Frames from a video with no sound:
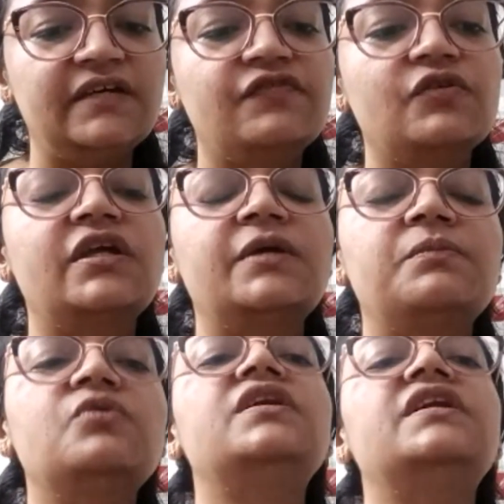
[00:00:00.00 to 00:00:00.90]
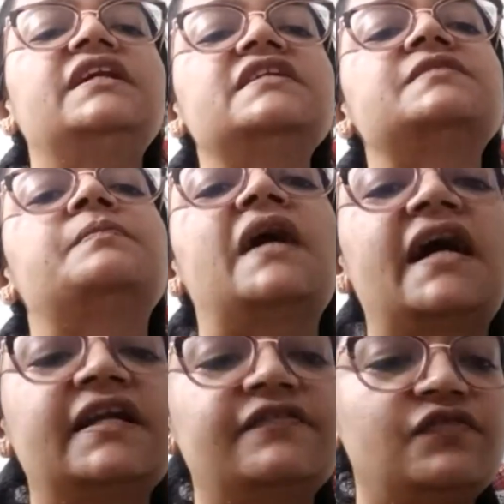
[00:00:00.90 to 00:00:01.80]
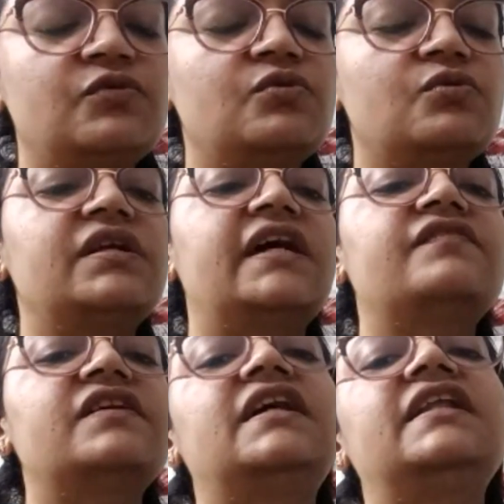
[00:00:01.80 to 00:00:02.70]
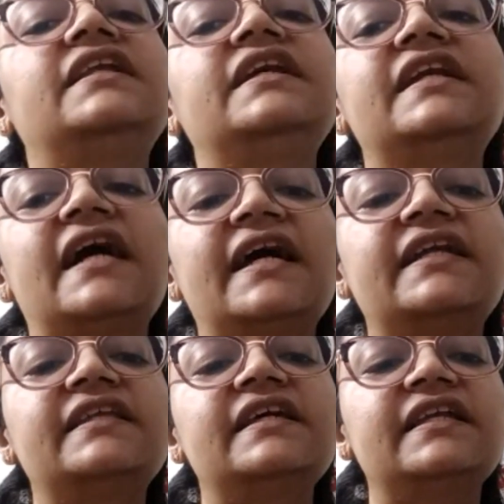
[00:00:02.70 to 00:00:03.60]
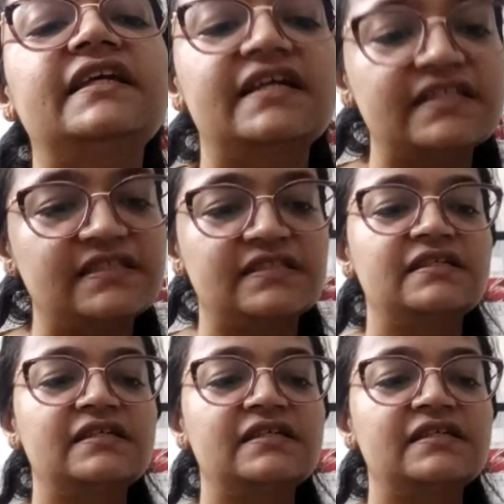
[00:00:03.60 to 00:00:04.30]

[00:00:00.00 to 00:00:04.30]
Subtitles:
If your immunity is bad, if you don't have a healthy diet, then yes,